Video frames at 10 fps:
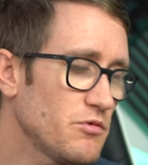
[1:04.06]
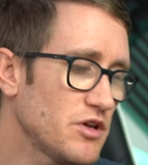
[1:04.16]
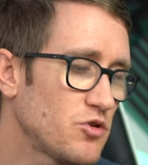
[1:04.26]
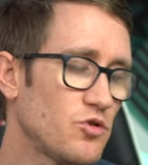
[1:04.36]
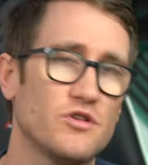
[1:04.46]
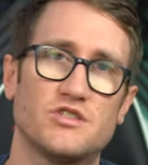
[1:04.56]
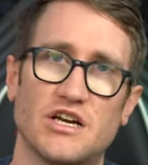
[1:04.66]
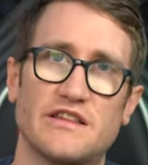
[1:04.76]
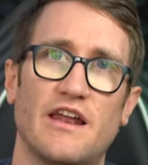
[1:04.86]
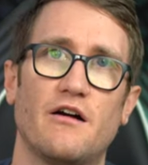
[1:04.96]
really cool.
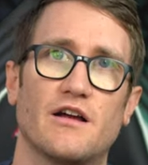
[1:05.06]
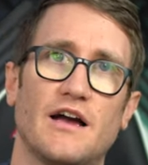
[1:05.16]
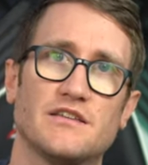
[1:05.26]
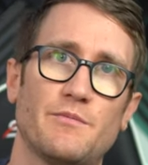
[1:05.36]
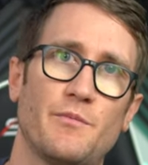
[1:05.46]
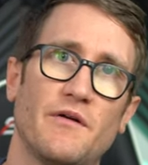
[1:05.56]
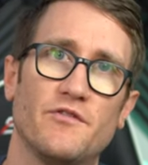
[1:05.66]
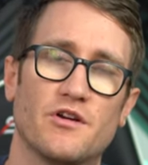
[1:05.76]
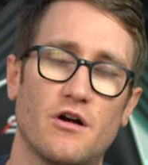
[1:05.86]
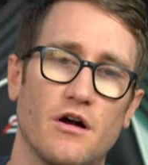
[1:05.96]
Check that out, guys, up above
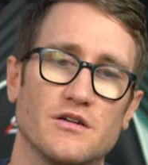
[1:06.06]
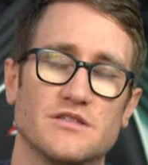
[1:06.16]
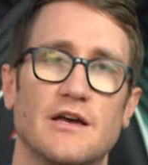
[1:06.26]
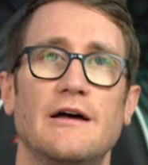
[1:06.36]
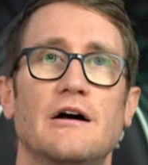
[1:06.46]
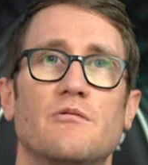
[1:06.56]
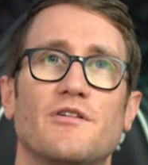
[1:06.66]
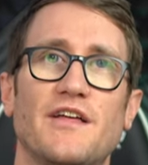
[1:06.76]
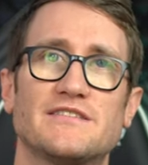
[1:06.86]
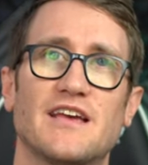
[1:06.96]
in the cards.
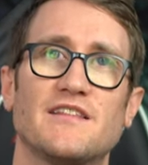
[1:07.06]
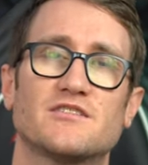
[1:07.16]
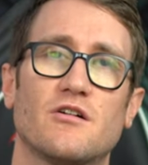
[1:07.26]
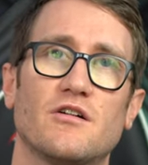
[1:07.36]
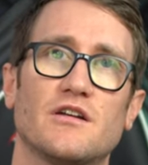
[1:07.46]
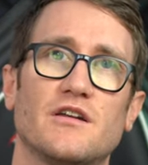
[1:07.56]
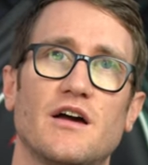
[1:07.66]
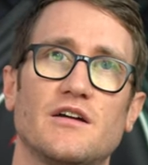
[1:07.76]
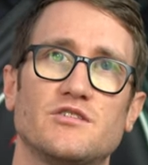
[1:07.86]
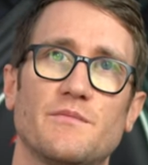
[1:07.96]
With that said, let's go ahead and
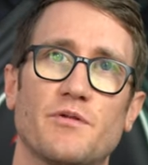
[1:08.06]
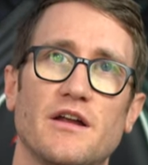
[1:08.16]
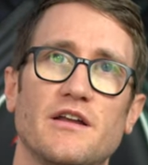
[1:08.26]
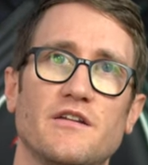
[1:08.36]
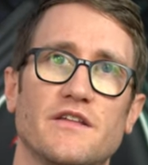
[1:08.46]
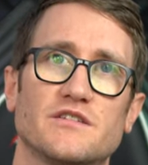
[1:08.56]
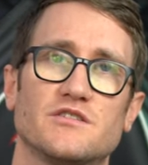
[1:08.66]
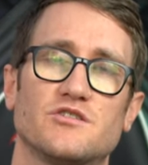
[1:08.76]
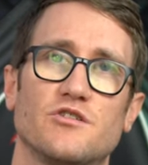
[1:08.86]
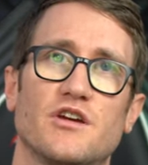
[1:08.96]
uh, jump right into this
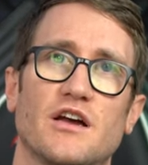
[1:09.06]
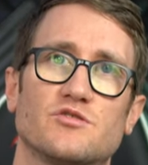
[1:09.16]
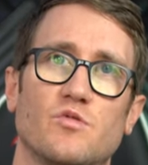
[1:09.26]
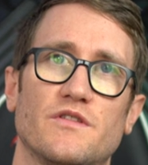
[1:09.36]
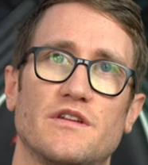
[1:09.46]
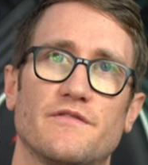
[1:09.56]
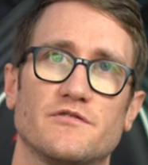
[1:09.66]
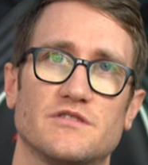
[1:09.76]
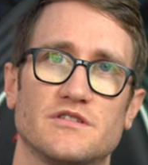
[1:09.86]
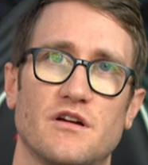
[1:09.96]
and show you guys what the
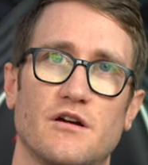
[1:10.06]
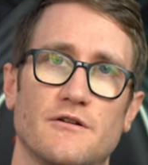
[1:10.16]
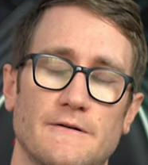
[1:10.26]
differences are.